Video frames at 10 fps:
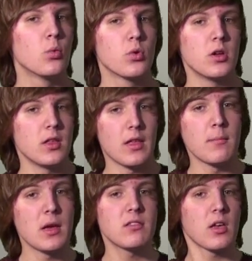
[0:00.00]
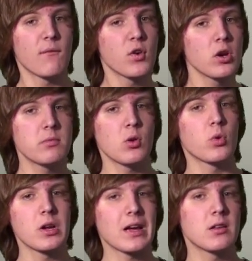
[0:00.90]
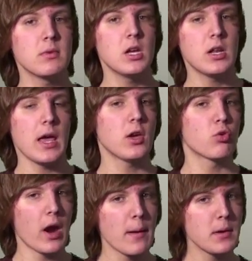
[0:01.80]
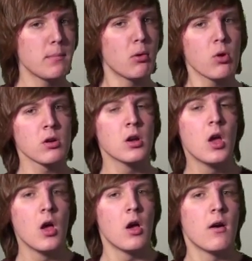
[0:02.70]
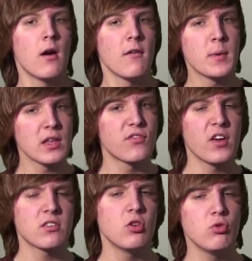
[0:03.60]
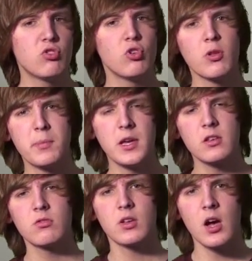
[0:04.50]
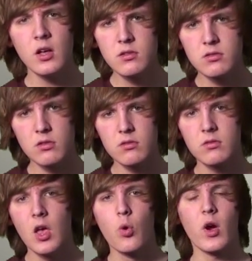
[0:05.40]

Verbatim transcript: We're, that basically confirms that we're not going to be getting a crappy port of Mass Effect 2 to the PS3 consoles.